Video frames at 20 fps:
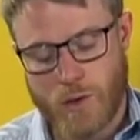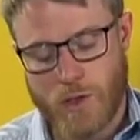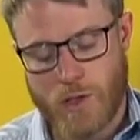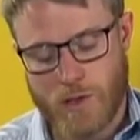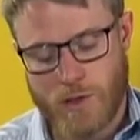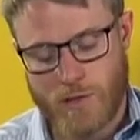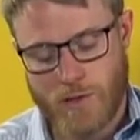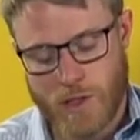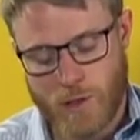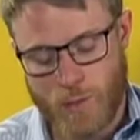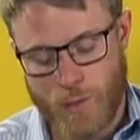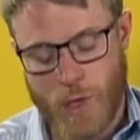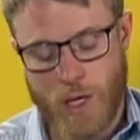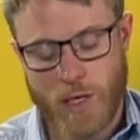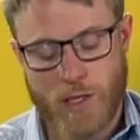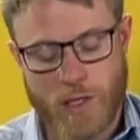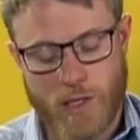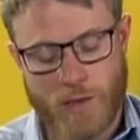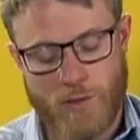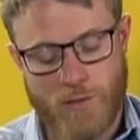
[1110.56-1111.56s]

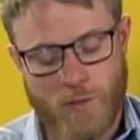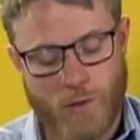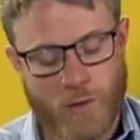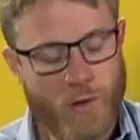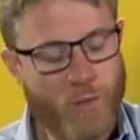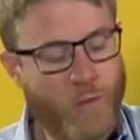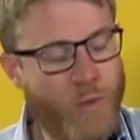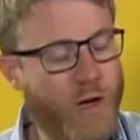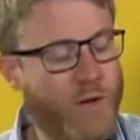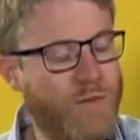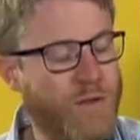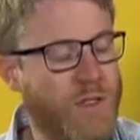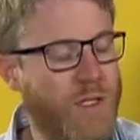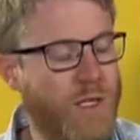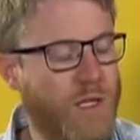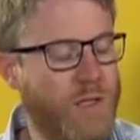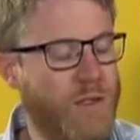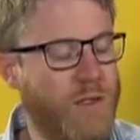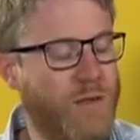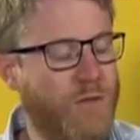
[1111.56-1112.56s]
stability for a private
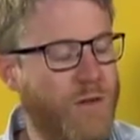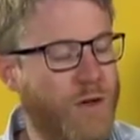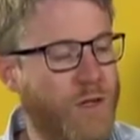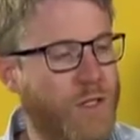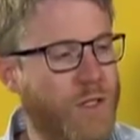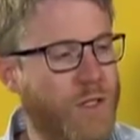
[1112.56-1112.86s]
sector to function